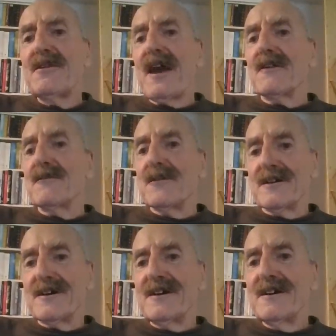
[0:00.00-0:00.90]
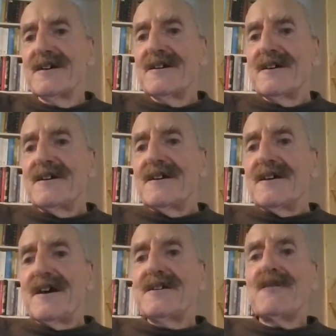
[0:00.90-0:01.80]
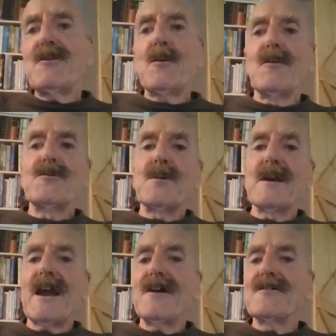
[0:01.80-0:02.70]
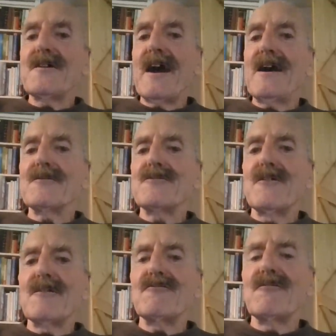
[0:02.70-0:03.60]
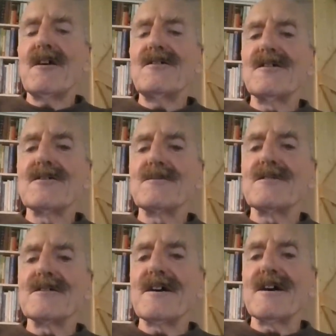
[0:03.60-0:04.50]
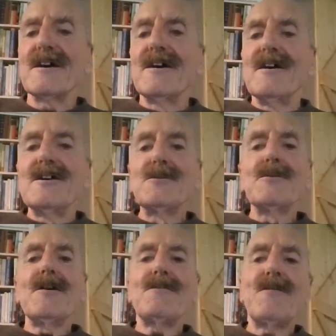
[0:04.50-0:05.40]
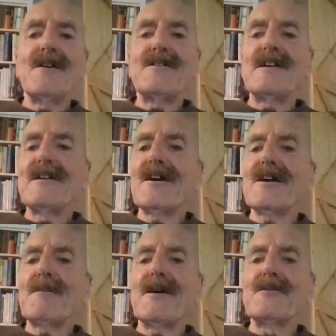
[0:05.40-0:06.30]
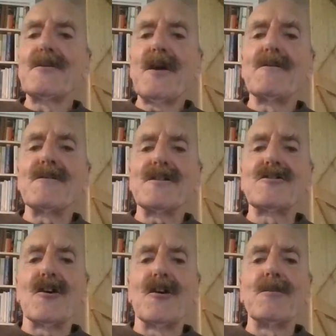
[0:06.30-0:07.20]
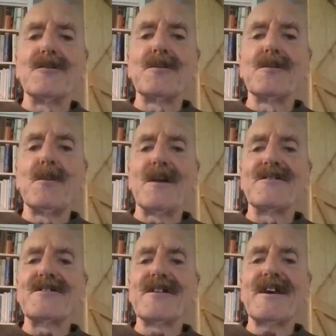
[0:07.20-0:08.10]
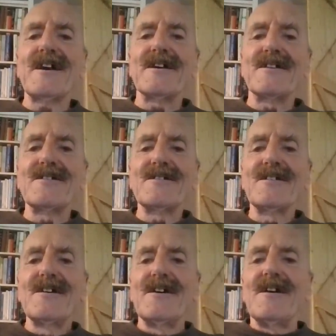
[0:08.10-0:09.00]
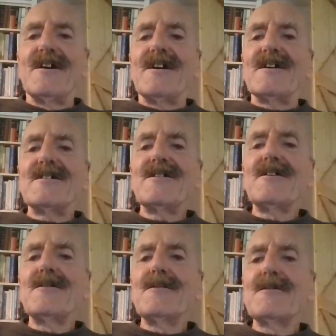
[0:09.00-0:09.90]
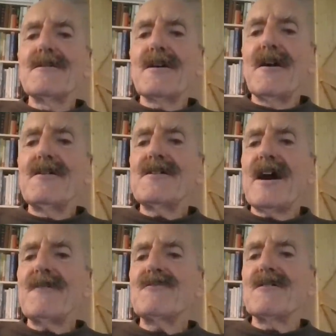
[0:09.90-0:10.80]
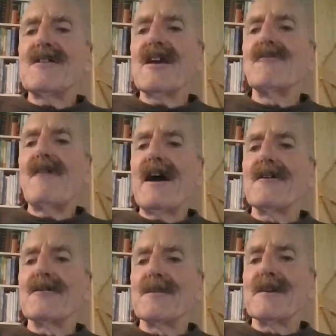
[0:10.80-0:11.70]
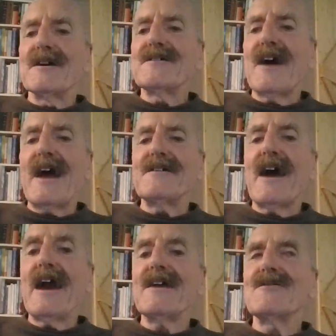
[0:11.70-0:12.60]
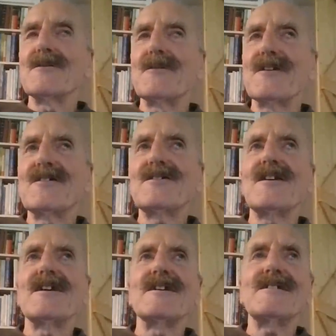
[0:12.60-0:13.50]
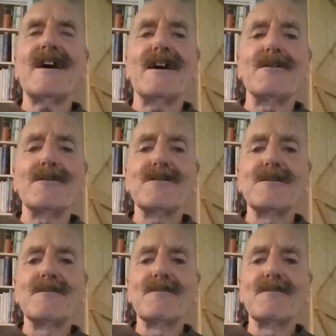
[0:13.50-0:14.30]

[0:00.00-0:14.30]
thankfully. And if you want to encounter outright racism today, you will not find it lying about all over the shop, as was once the case. You're going to have to dig around a bit and actively seek it out.